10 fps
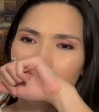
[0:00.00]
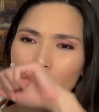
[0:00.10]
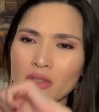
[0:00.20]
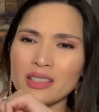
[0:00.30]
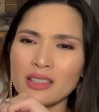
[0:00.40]

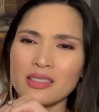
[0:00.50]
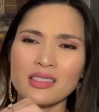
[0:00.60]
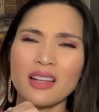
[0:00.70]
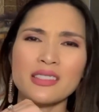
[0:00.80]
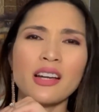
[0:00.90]
So it's
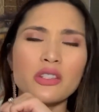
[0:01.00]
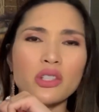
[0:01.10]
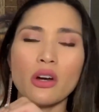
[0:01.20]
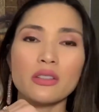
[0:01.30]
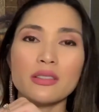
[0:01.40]
not a
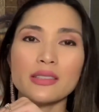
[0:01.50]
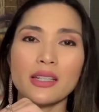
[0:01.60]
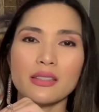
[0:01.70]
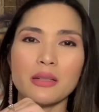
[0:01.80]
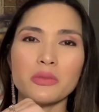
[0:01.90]
chocolate
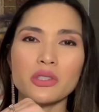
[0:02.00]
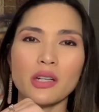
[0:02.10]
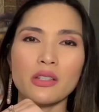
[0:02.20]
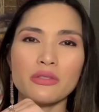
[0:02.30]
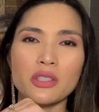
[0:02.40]
scent. I'm just
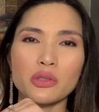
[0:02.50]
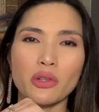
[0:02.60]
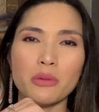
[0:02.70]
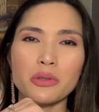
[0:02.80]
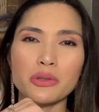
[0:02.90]
kind of
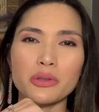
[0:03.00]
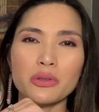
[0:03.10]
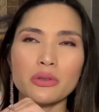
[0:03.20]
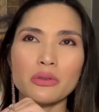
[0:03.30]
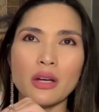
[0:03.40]
describing to
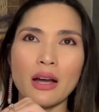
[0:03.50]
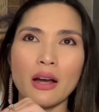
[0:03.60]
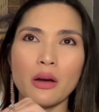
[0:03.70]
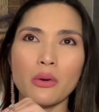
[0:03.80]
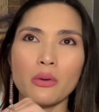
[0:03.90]
you
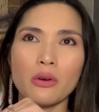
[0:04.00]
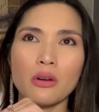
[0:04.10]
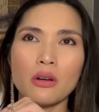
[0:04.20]
how